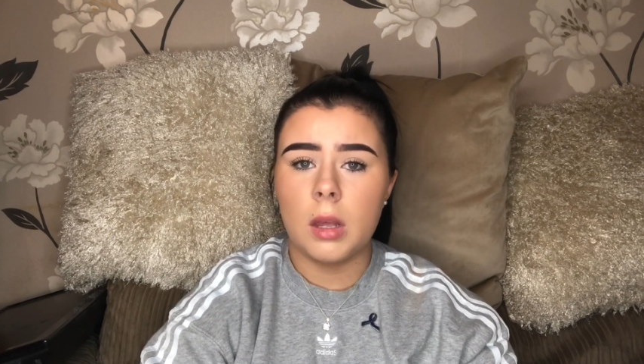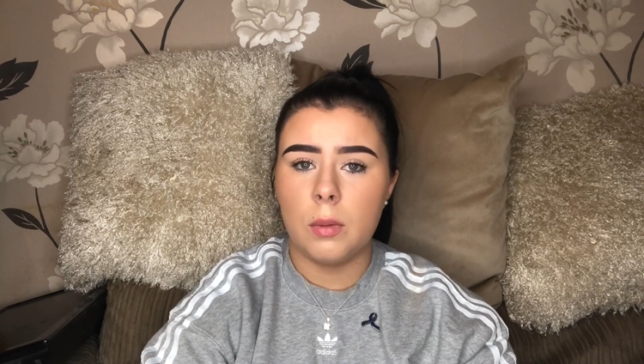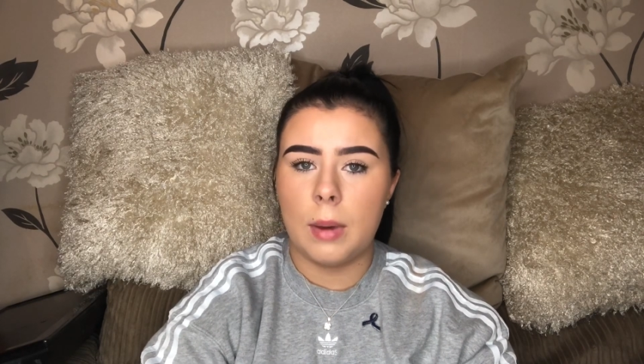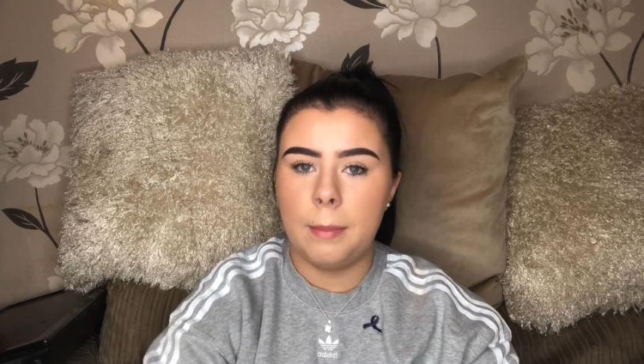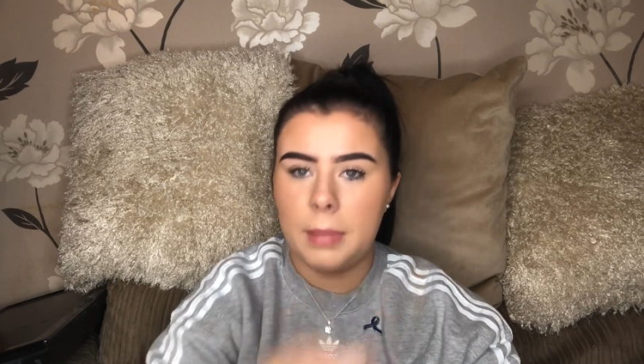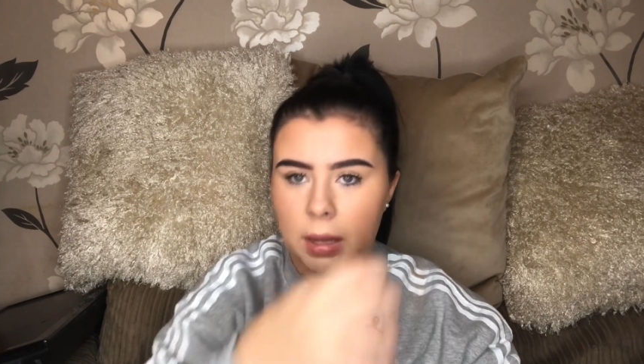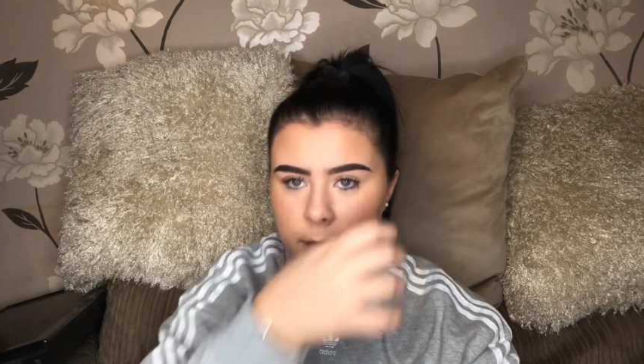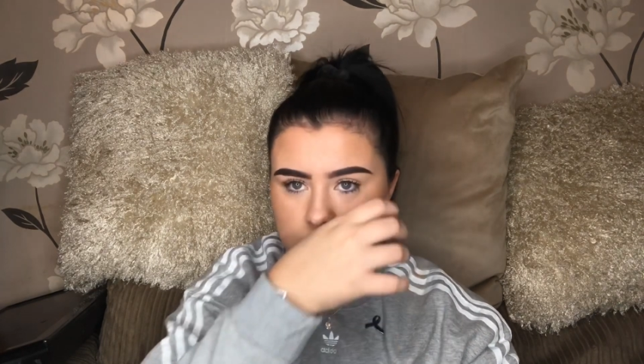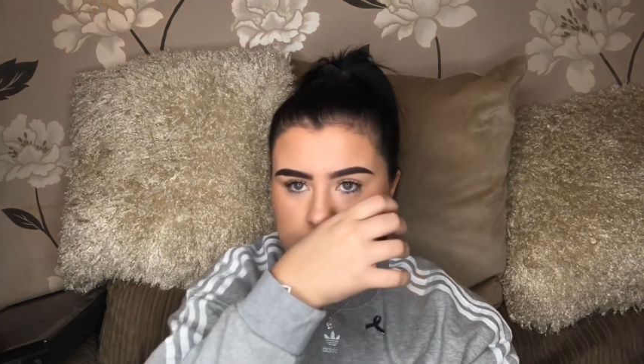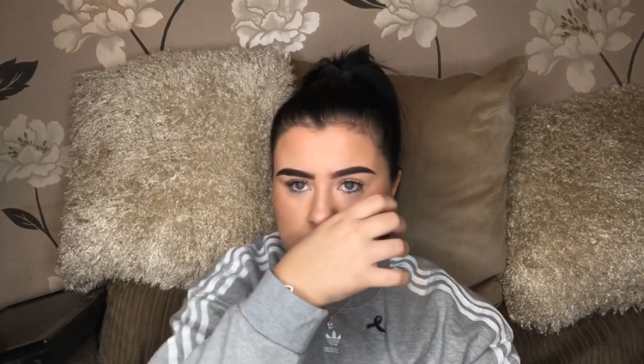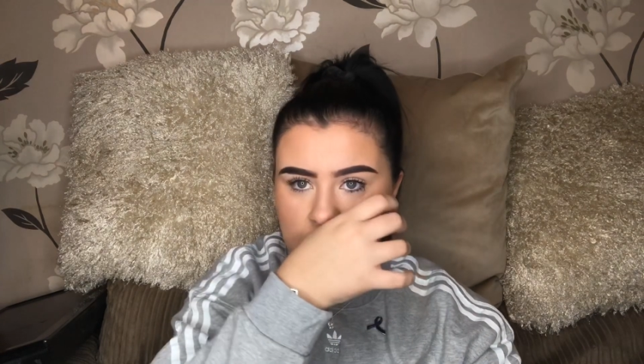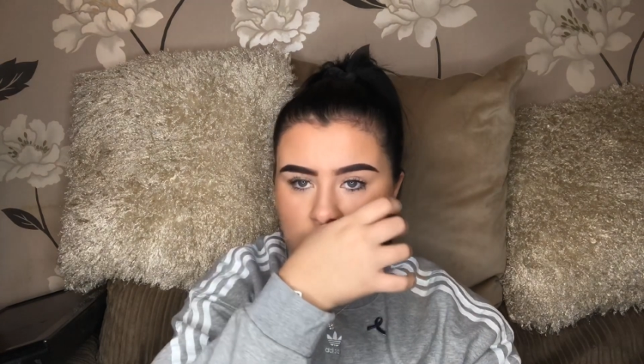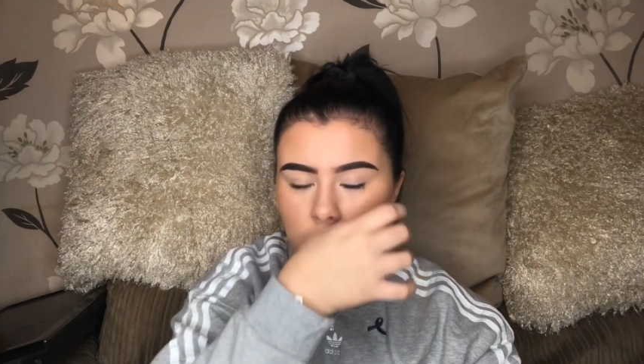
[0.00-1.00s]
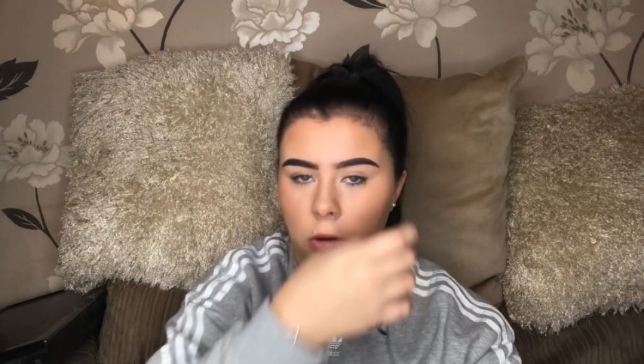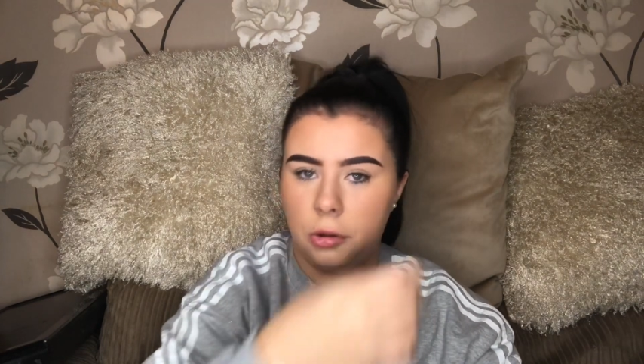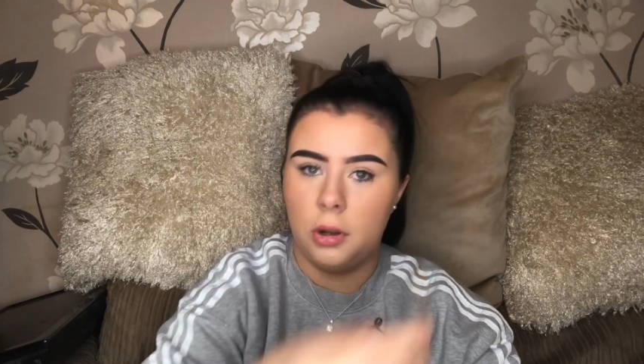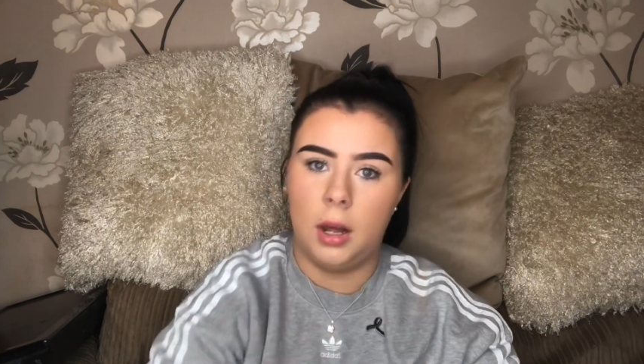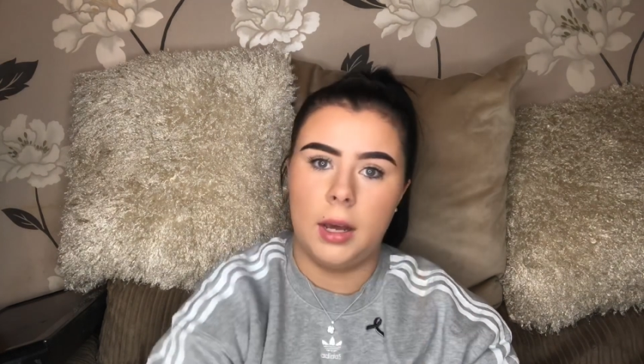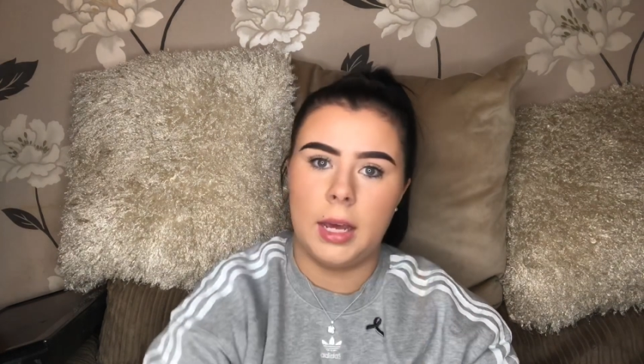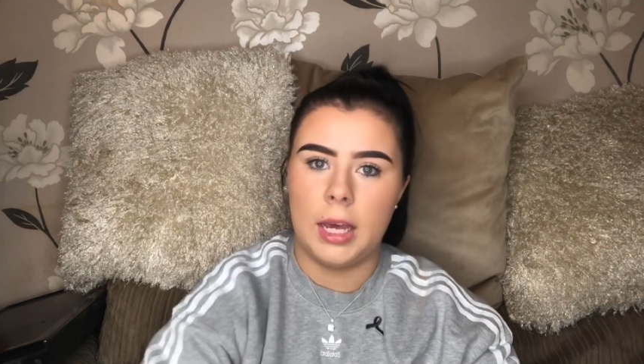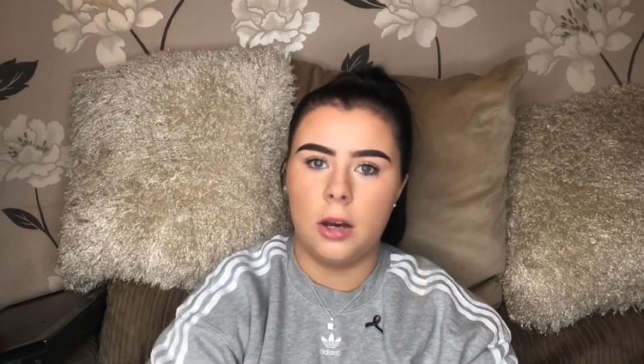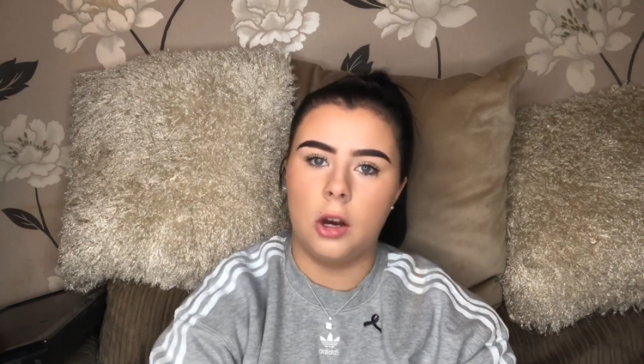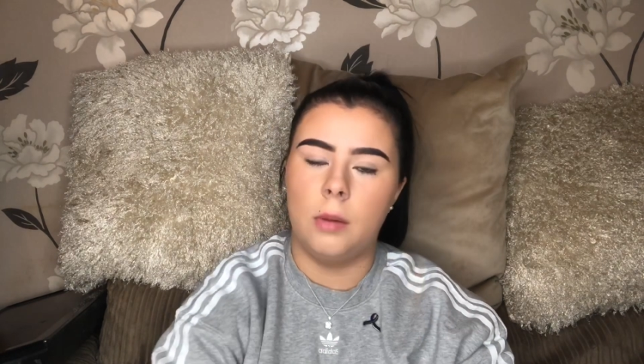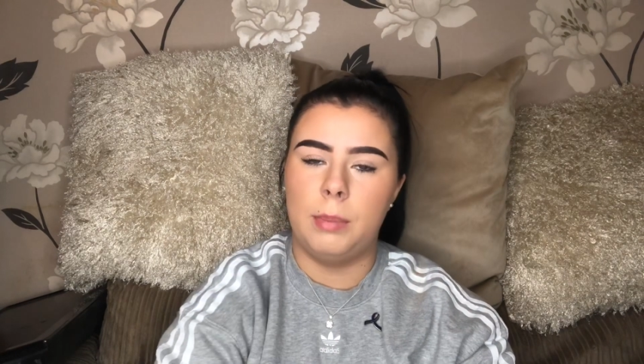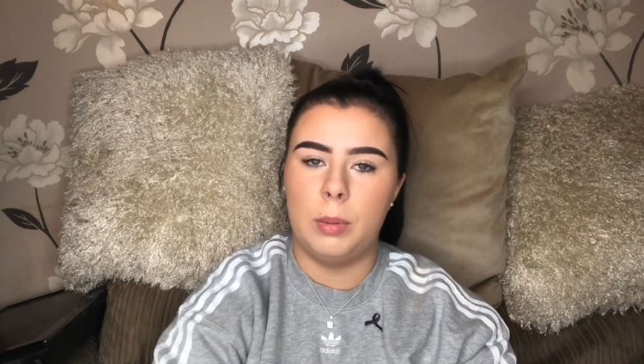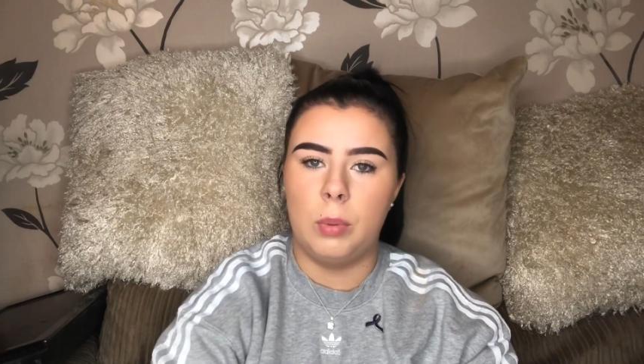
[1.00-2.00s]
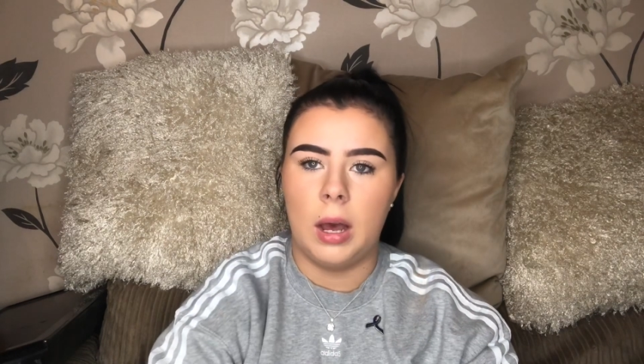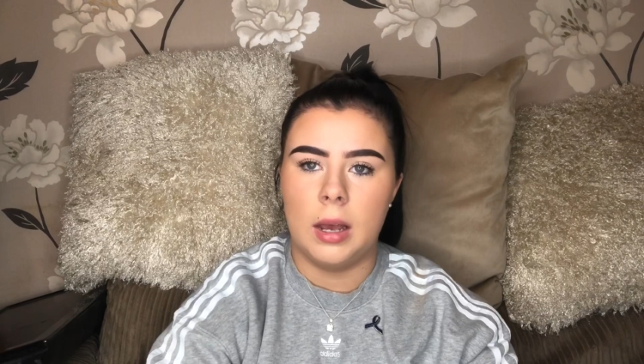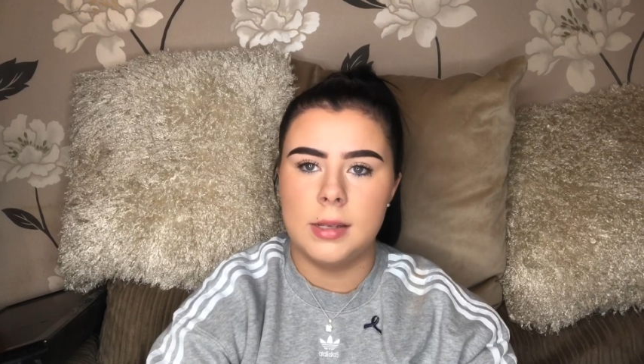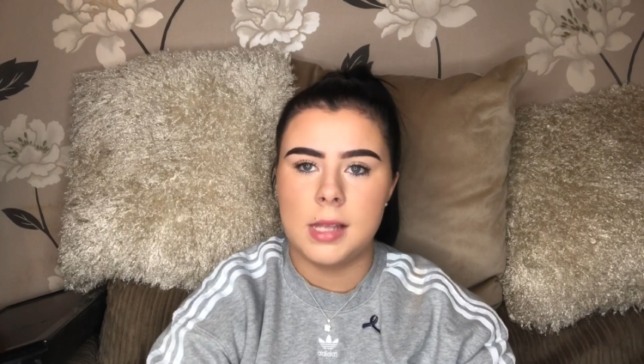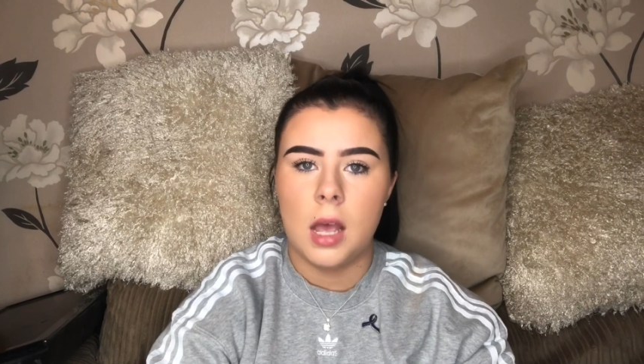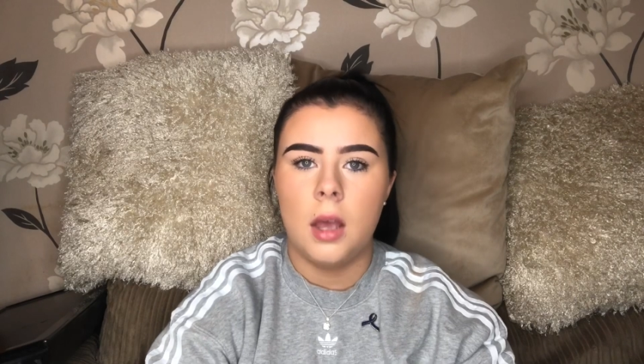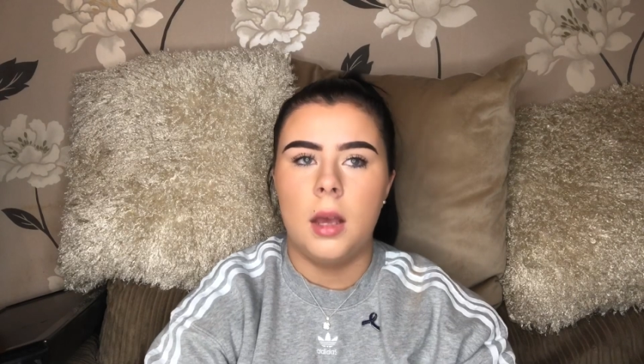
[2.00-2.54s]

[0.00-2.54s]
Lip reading: when people say, oh, you're lucky, it could be worse.